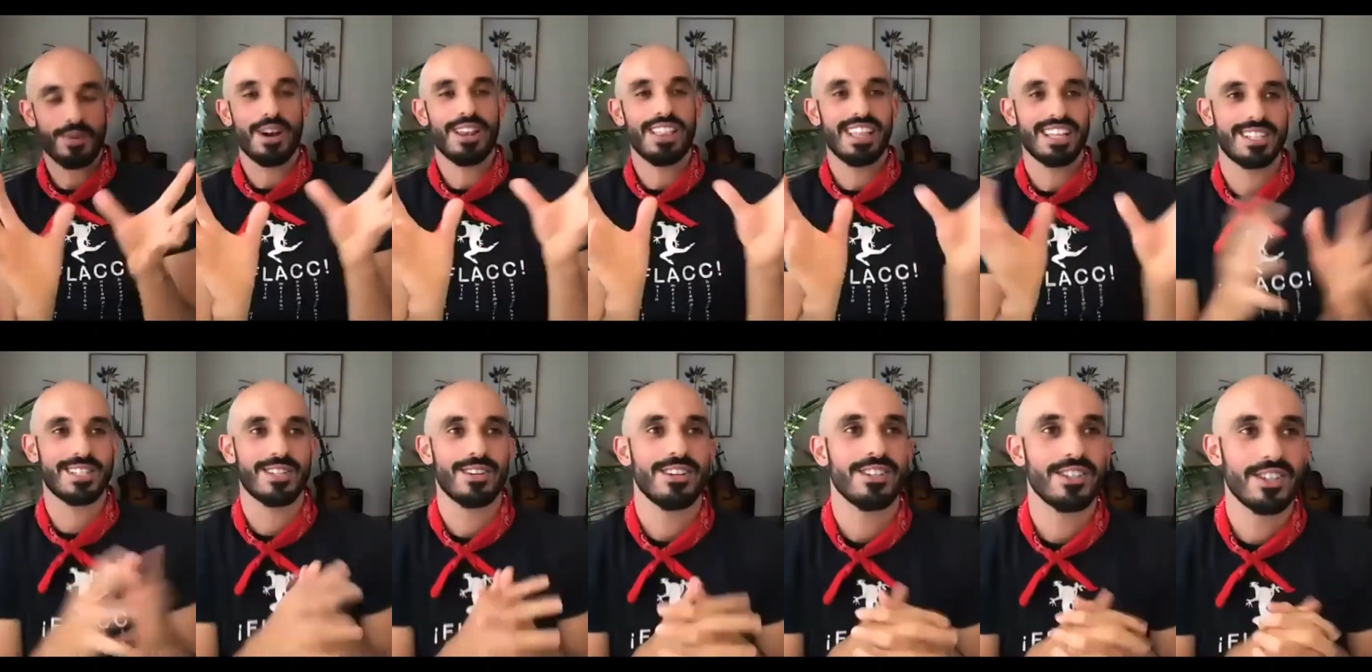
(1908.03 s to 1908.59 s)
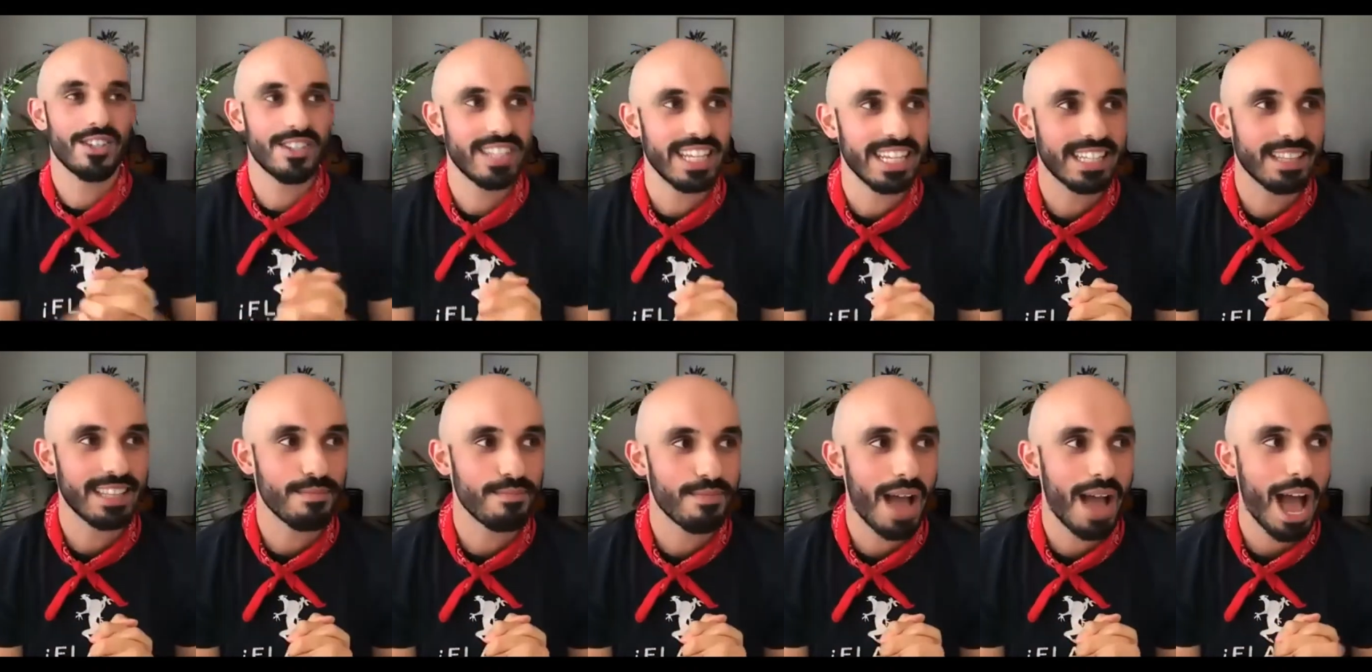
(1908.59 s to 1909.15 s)
of that story is just like
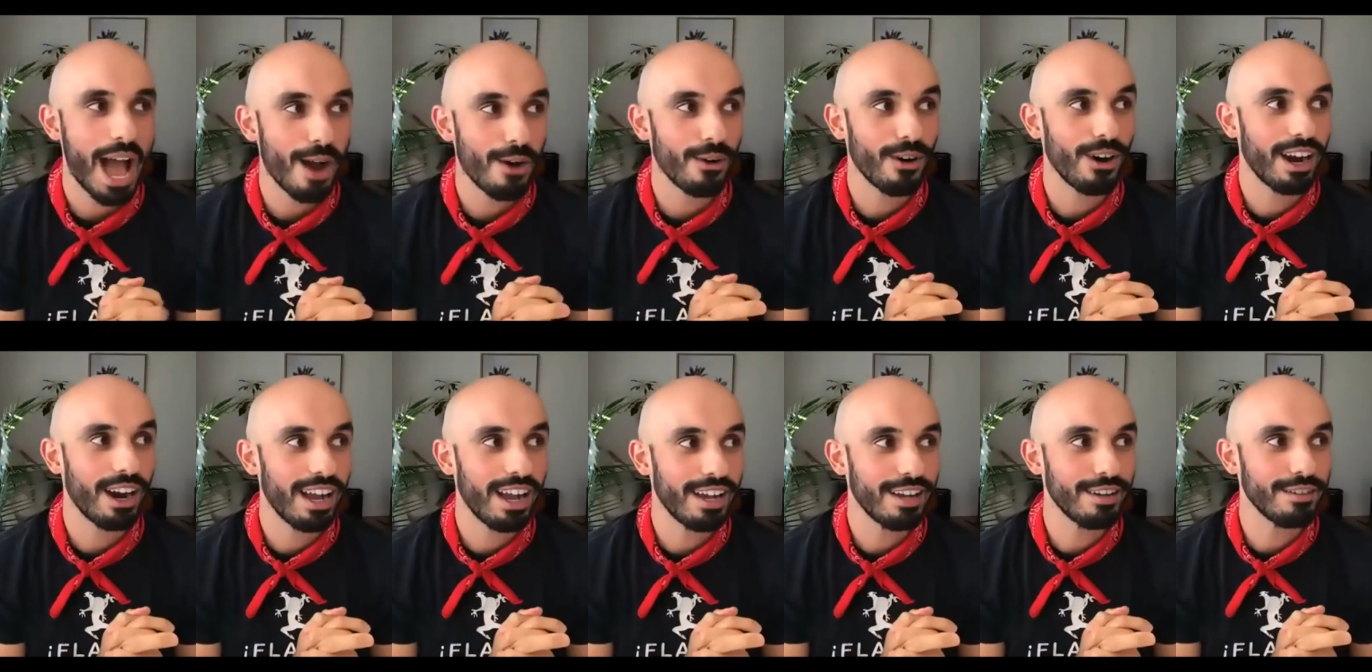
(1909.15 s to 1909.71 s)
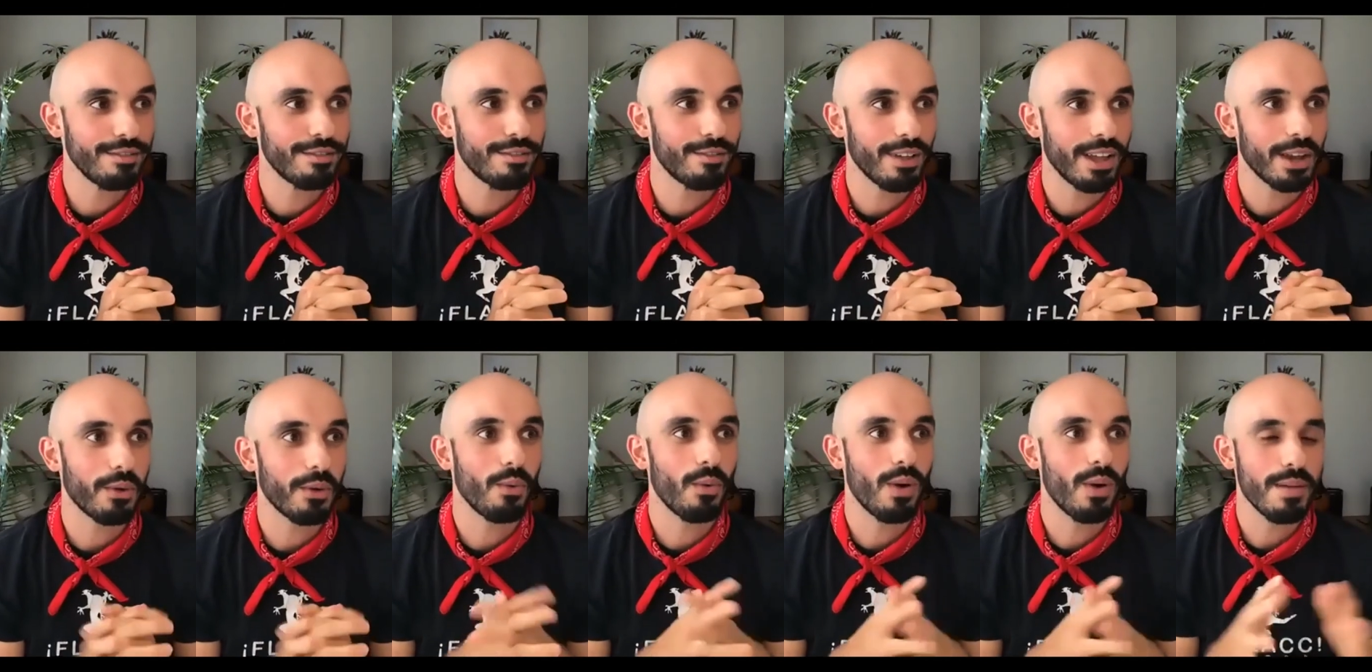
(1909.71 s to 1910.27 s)
the power of
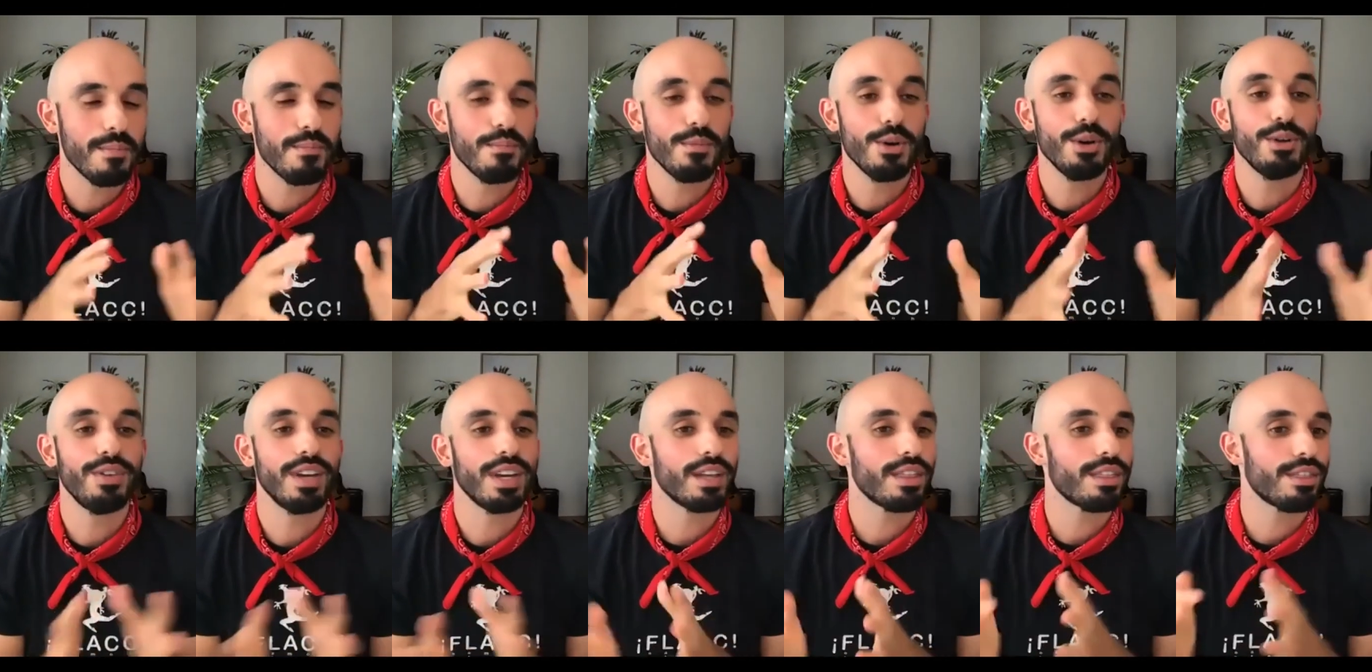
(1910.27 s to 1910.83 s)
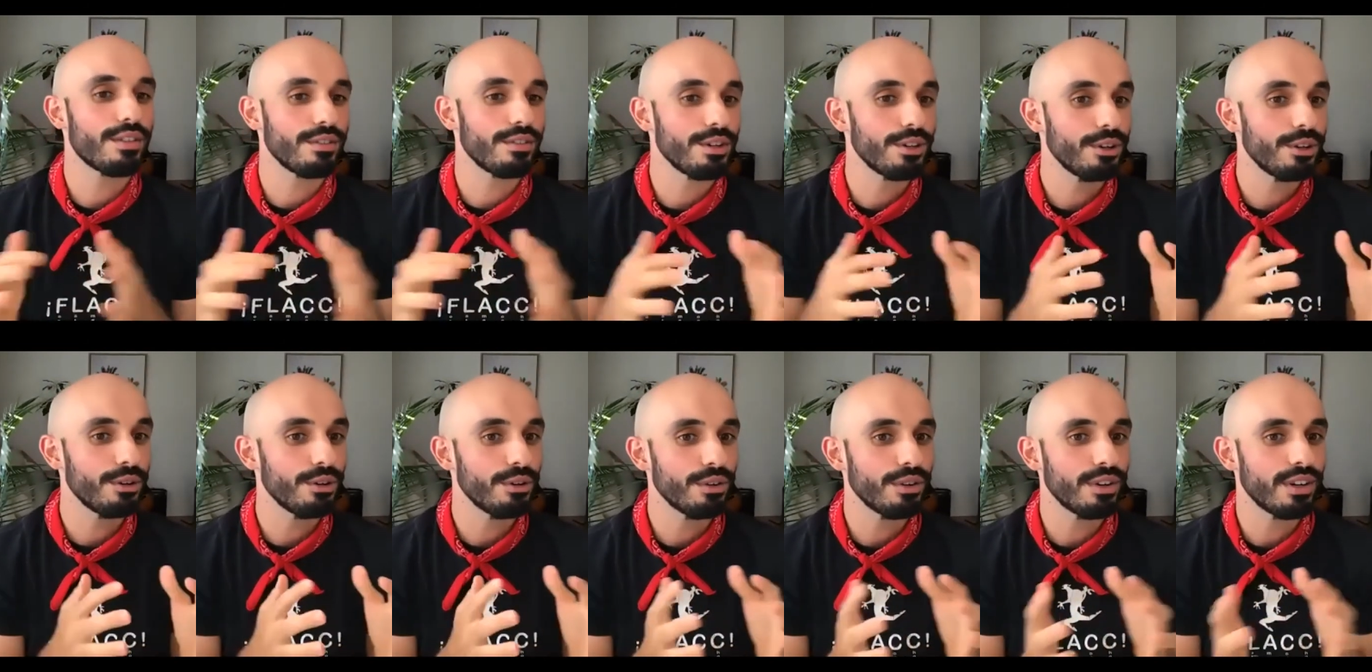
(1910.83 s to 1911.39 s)
like what moving
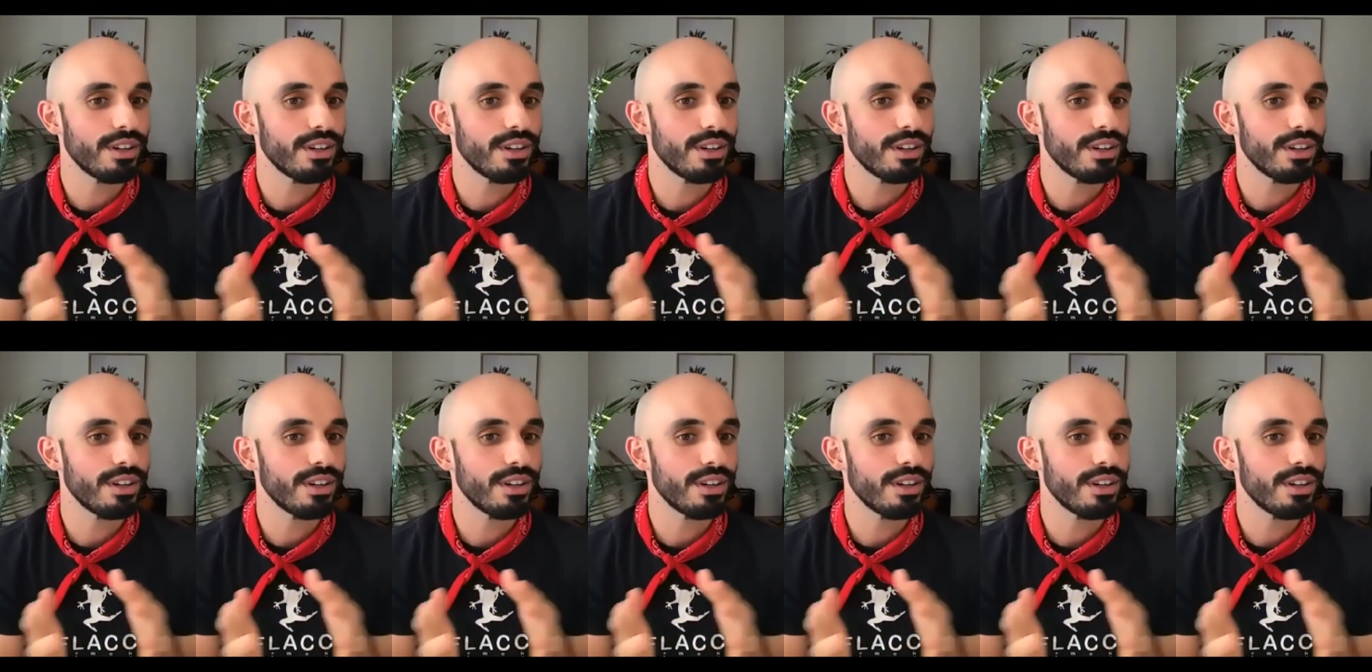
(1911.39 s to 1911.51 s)
through